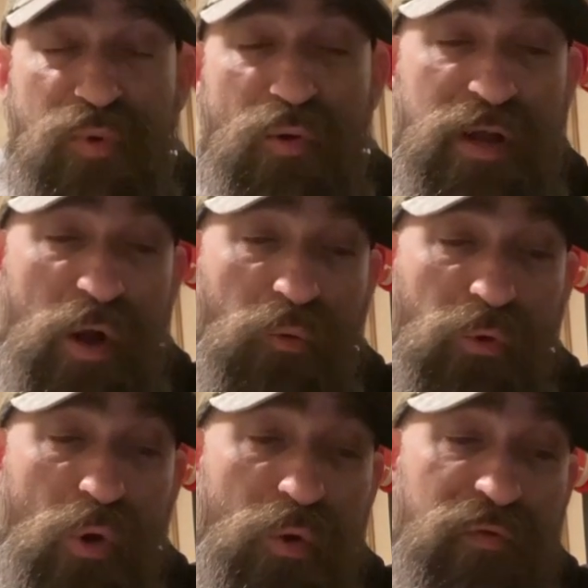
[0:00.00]
point
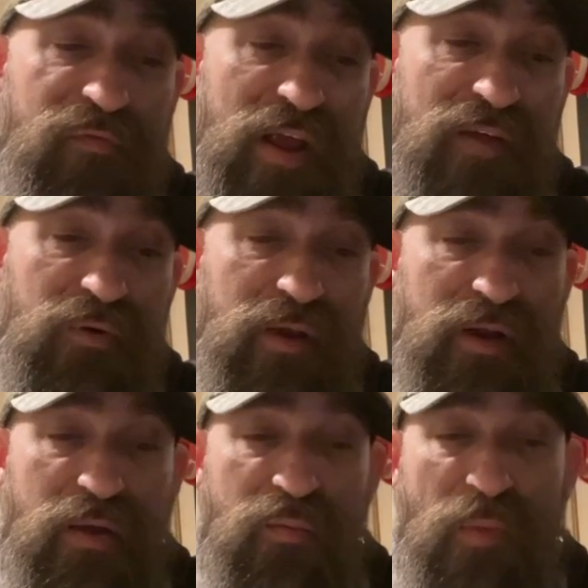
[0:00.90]
road favorite.